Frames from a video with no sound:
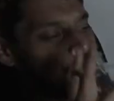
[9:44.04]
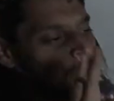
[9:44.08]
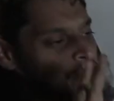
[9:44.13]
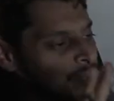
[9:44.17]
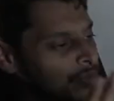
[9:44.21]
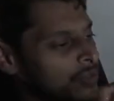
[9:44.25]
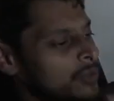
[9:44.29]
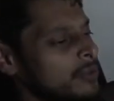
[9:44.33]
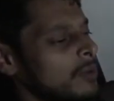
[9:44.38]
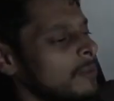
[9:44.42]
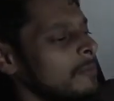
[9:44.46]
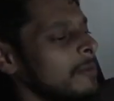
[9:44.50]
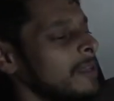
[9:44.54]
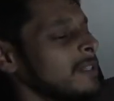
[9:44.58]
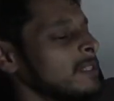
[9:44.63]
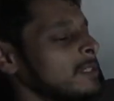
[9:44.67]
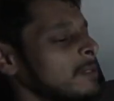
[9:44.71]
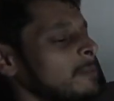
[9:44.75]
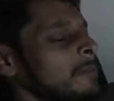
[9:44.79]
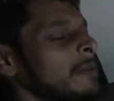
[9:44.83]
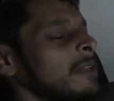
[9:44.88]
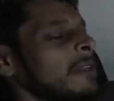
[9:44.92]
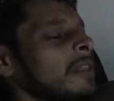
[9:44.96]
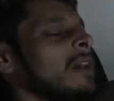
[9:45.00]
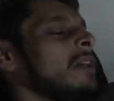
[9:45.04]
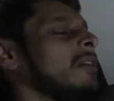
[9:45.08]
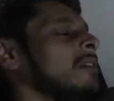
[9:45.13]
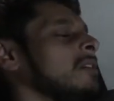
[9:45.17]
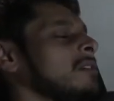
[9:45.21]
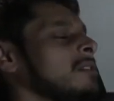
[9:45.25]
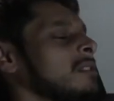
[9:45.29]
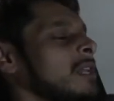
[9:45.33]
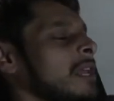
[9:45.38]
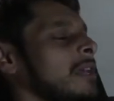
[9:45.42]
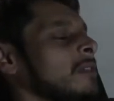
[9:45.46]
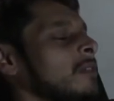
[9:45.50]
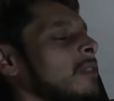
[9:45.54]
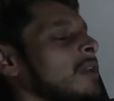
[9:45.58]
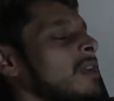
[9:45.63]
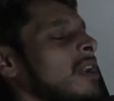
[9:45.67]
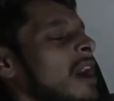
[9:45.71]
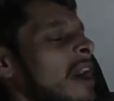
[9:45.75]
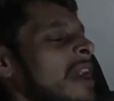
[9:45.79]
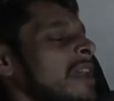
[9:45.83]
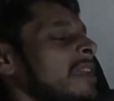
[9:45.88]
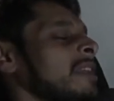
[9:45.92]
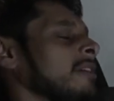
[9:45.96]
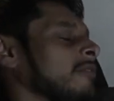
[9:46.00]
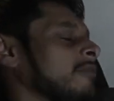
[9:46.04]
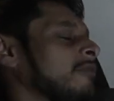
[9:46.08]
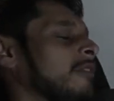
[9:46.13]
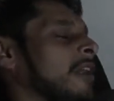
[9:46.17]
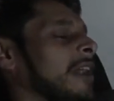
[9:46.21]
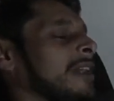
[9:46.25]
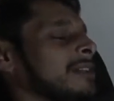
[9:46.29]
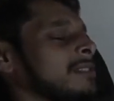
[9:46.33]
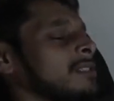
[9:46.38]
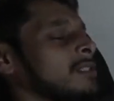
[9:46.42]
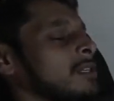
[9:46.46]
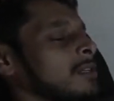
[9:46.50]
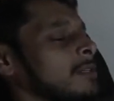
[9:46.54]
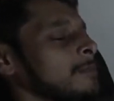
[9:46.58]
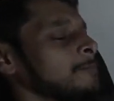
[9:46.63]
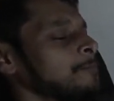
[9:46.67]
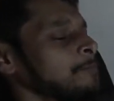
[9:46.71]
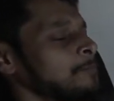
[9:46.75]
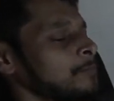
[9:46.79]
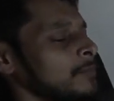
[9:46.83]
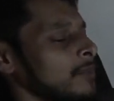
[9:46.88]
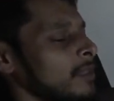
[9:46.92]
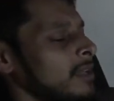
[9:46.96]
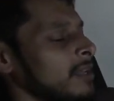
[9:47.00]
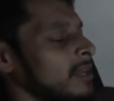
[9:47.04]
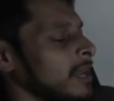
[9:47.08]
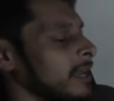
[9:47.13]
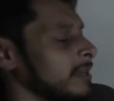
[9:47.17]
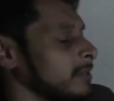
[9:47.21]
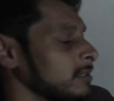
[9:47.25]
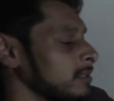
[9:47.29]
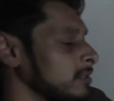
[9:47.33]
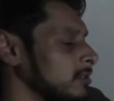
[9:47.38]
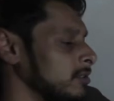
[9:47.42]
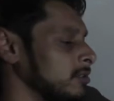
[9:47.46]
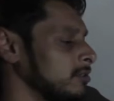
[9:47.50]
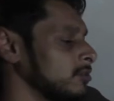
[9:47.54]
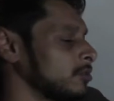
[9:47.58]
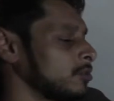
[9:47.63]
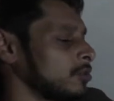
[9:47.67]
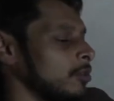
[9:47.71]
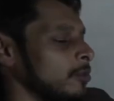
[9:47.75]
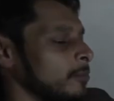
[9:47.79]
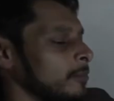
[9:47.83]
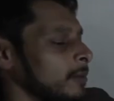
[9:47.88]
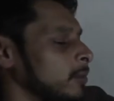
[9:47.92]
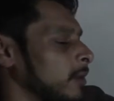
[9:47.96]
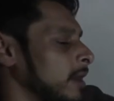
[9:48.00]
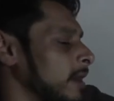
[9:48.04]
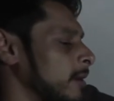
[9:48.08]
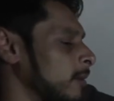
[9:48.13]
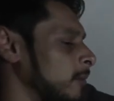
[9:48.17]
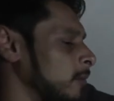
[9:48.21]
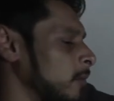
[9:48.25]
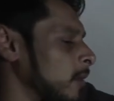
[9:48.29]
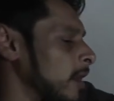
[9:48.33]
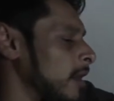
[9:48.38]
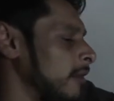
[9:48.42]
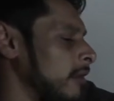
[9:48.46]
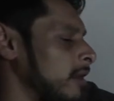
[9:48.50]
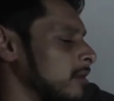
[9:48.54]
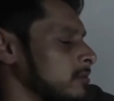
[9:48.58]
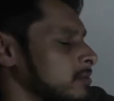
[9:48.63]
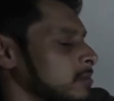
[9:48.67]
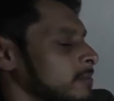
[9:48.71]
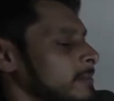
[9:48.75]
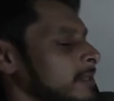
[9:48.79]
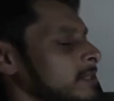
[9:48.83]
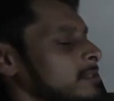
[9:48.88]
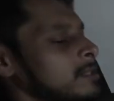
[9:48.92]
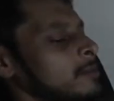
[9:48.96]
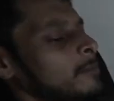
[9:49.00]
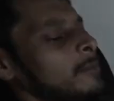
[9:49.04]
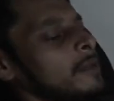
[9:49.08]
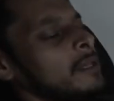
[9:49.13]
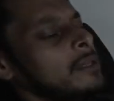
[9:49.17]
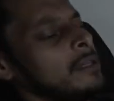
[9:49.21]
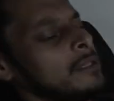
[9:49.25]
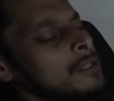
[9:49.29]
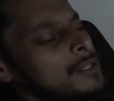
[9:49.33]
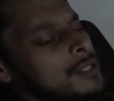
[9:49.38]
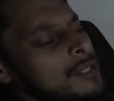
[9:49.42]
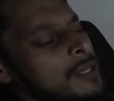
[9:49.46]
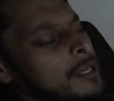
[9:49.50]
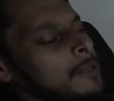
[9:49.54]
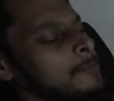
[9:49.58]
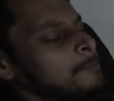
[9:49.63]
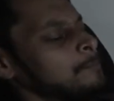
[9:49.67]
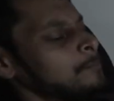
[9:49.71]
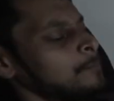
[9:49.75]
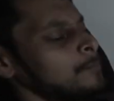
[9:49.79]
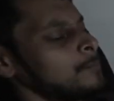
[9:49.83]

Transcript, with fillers: You were meant to be there as, like, the guiding factor. Like, you know, showed me where, where I was meant to be and shit.